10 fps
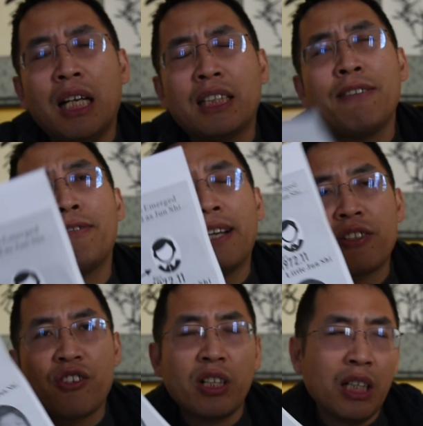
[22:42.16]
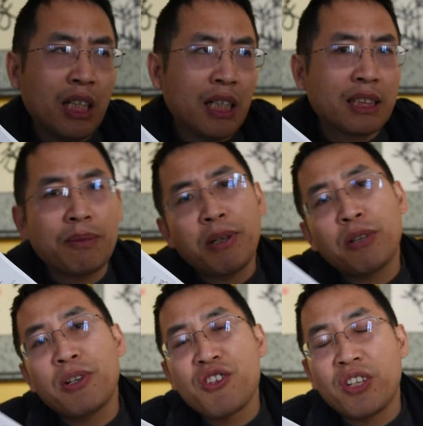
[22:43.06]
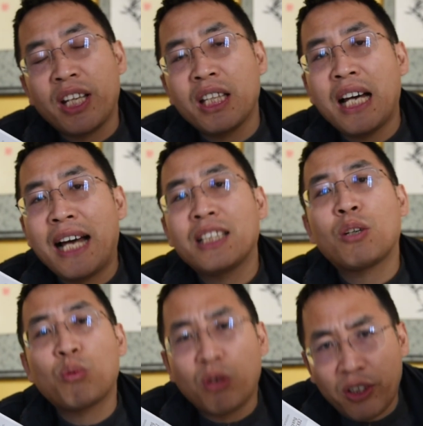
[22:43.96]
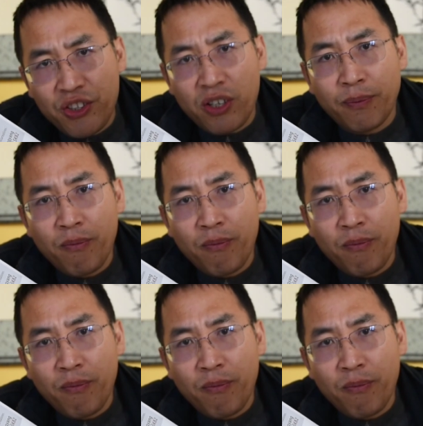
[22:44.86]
different spirit in the underworld.